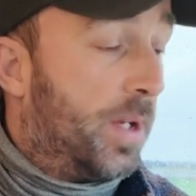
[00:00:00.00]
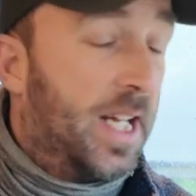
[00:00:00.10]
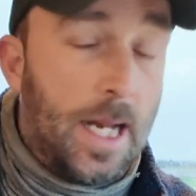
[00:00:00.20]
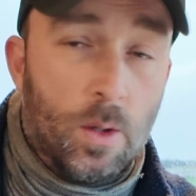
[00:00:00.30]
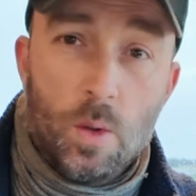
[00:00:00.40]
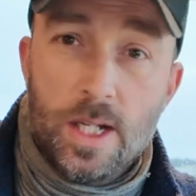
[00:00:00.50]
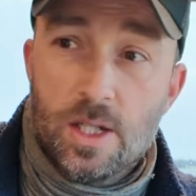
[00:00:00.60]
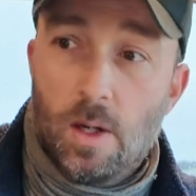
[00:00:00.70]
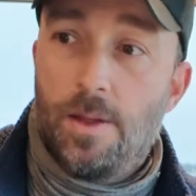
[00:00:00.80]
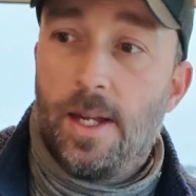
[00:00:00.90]
But again, all these
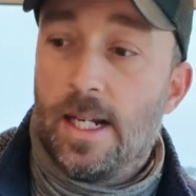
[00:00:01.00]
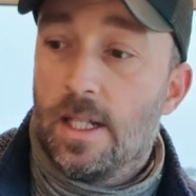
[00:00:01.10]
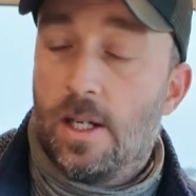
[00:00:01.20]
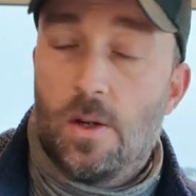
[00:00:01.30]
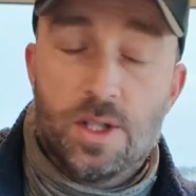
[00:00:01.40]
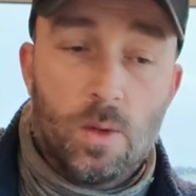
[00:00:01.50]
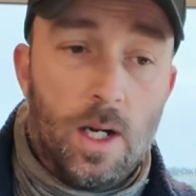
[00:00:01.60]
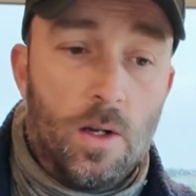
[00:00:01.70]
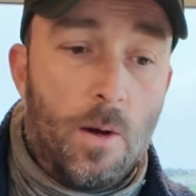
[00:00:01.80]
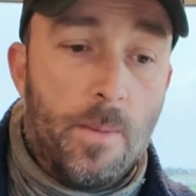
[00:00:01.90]
sort of things, they cost quite
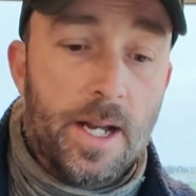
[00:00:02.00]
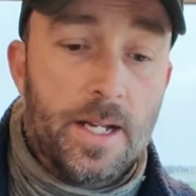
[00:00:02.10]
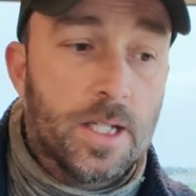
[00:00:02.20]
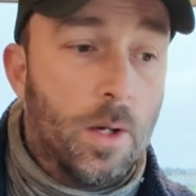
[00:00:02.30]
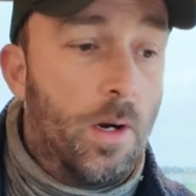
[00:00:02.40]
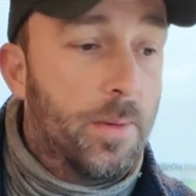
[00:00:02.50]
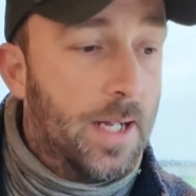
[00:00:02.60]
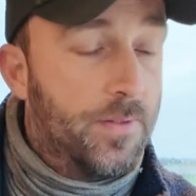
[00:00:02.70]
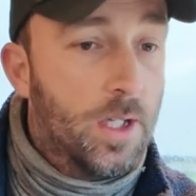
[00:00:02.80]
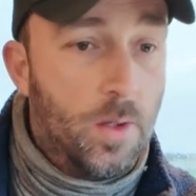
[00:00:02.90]
a lot of money. So I'm going to
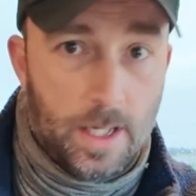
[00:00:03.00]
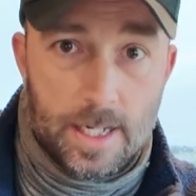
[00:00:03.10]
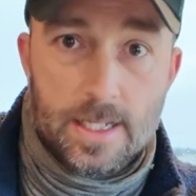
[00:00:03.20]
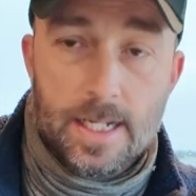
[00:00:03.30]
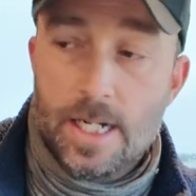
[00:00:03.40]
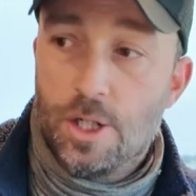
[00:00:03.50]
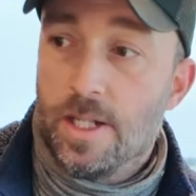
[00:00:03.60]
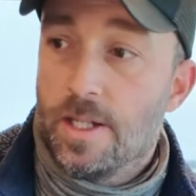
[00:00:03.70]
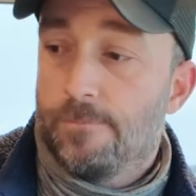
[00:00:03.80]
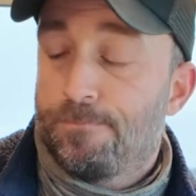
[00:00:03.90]
have to do it in
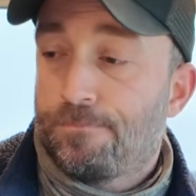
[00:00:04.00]
stages.